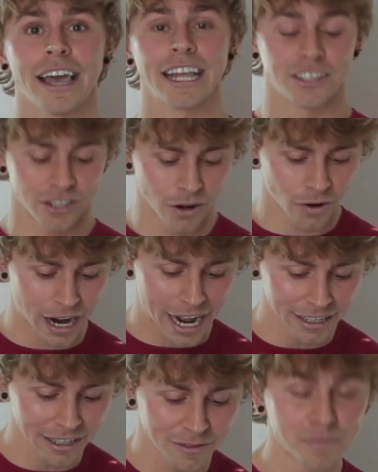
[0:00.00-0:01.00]
And so
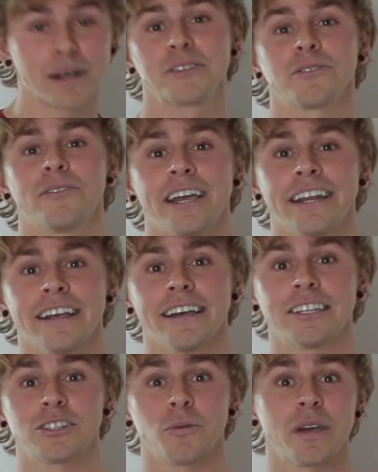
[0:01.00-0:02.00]
I live in Pennsylvania,
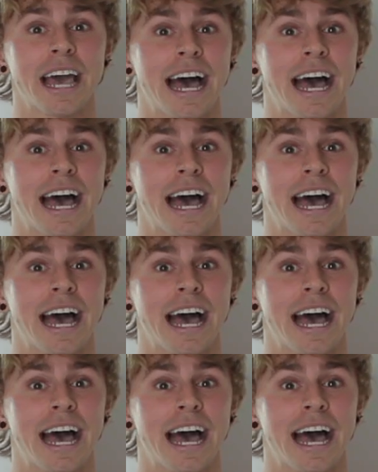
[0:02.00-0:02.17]
and so we